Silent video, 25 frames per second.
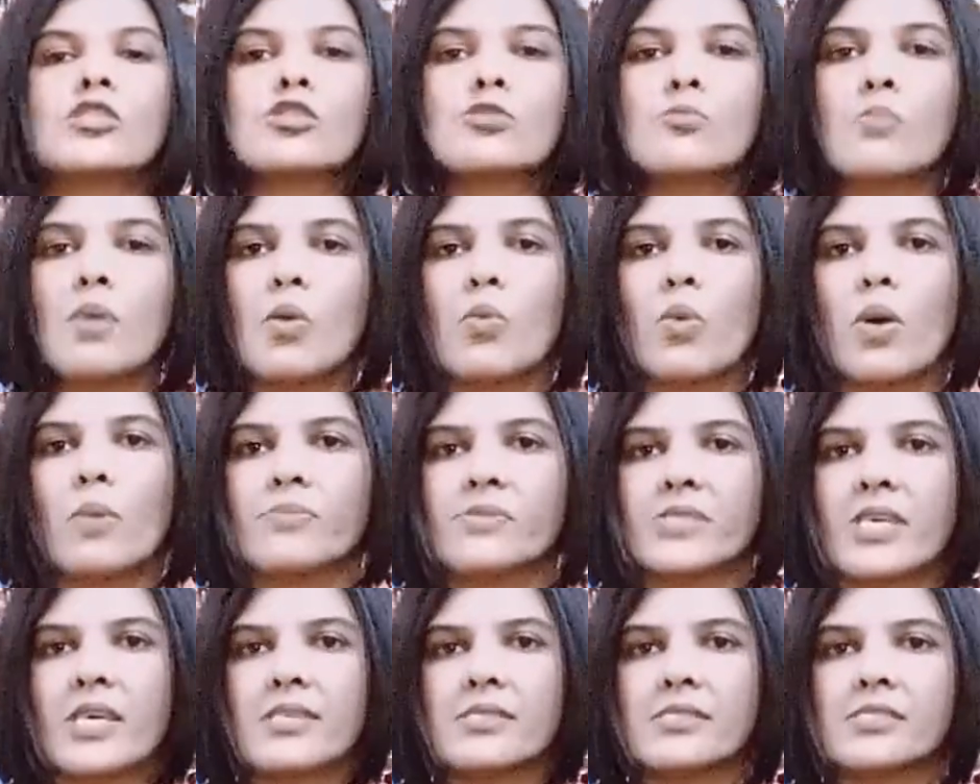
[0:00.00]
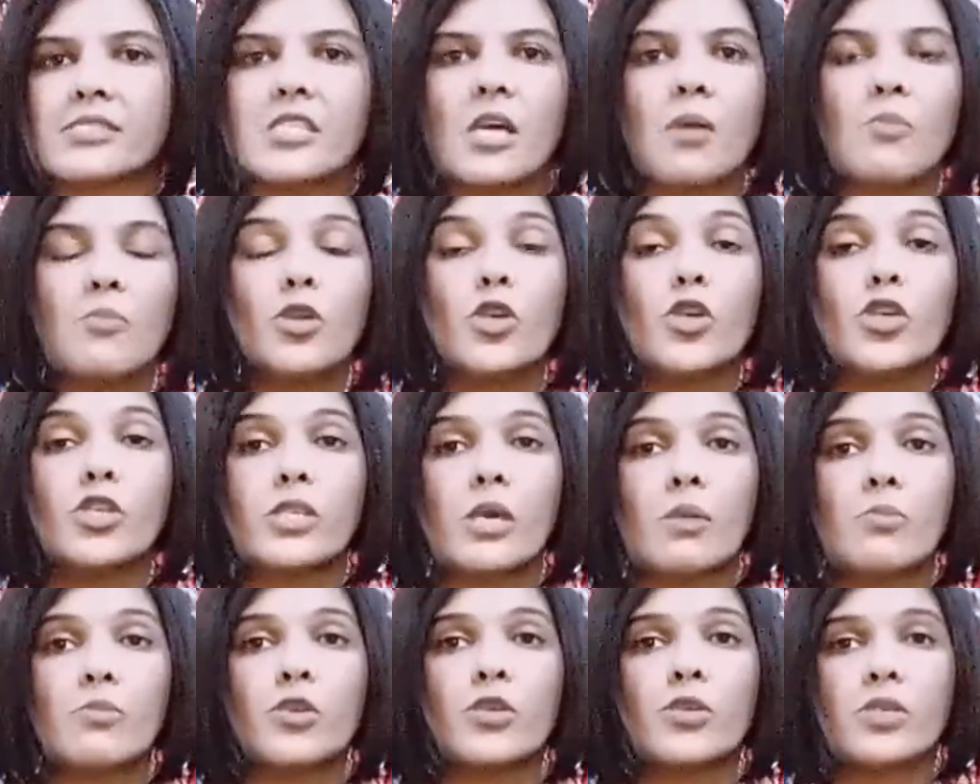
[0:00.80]
to my website
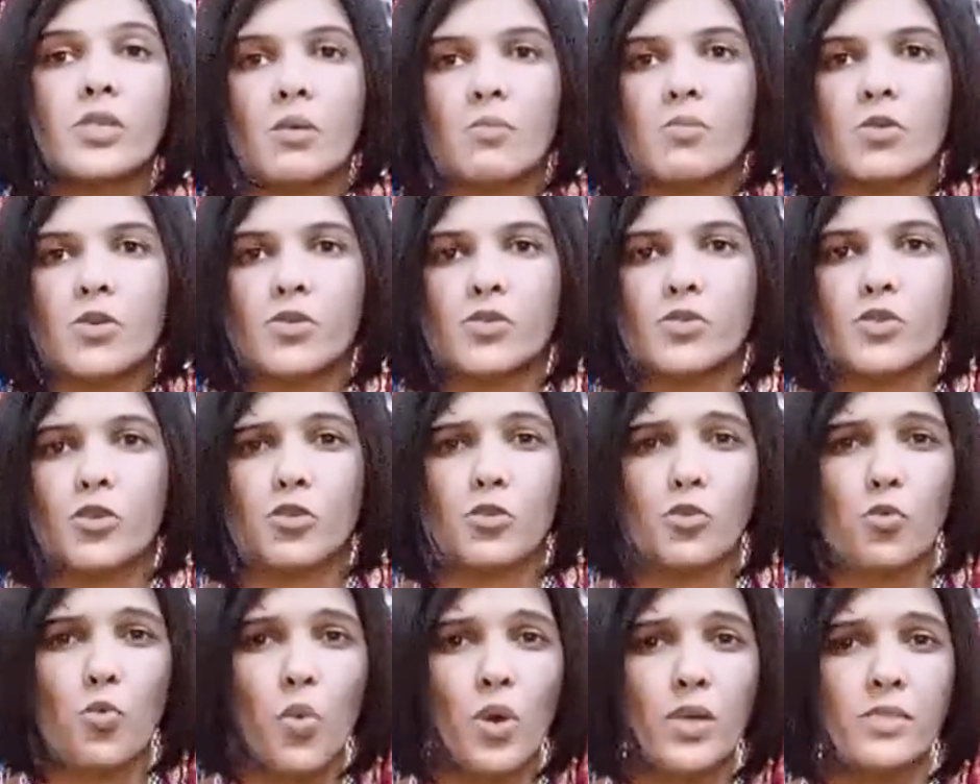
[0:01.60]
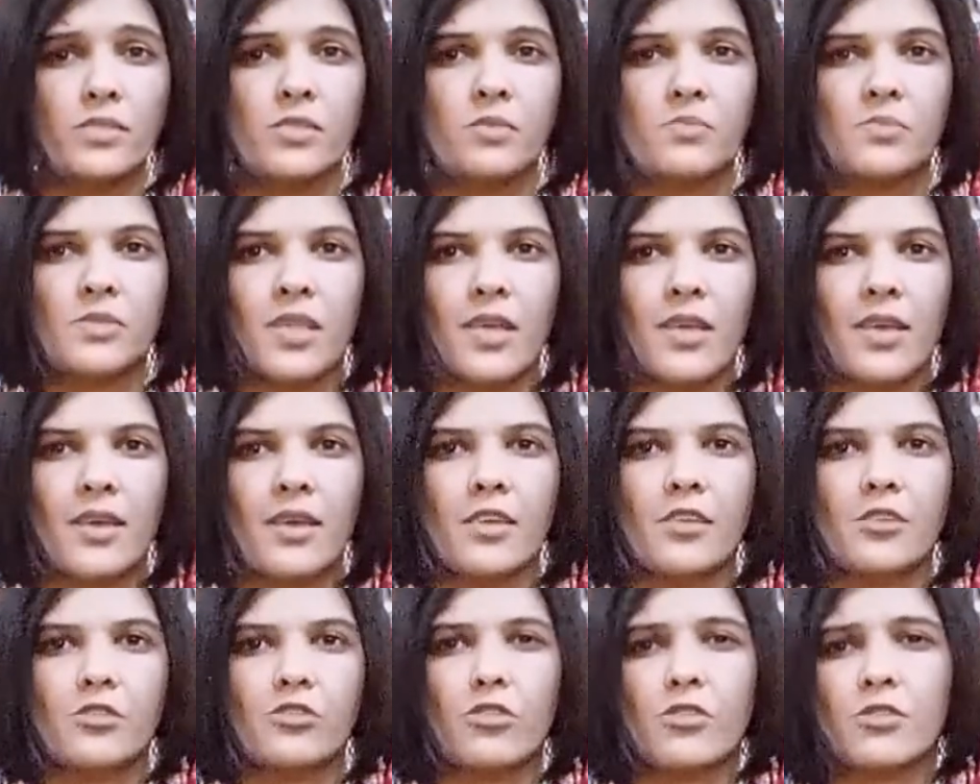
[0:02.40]

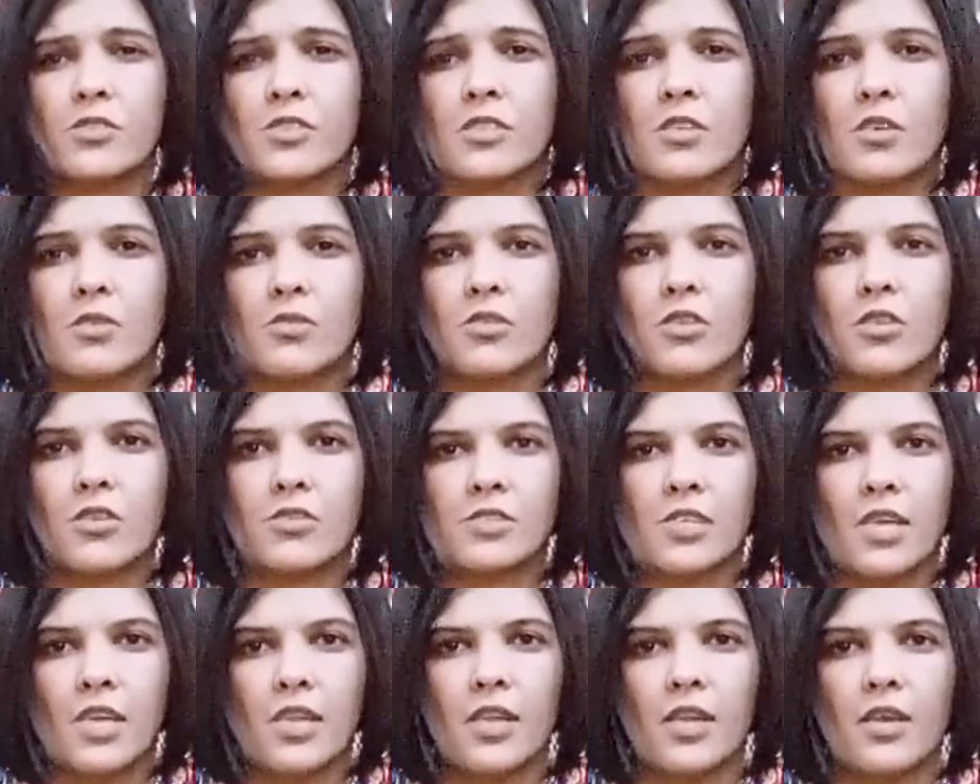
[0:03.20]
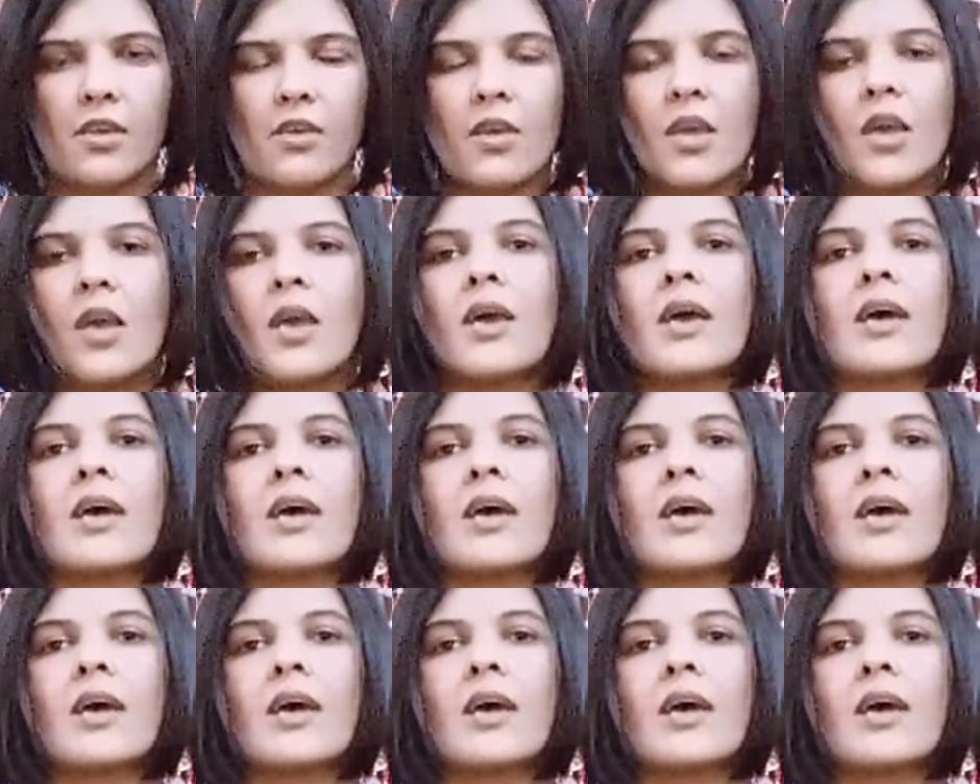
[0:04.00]
www.quantumthinking.co.za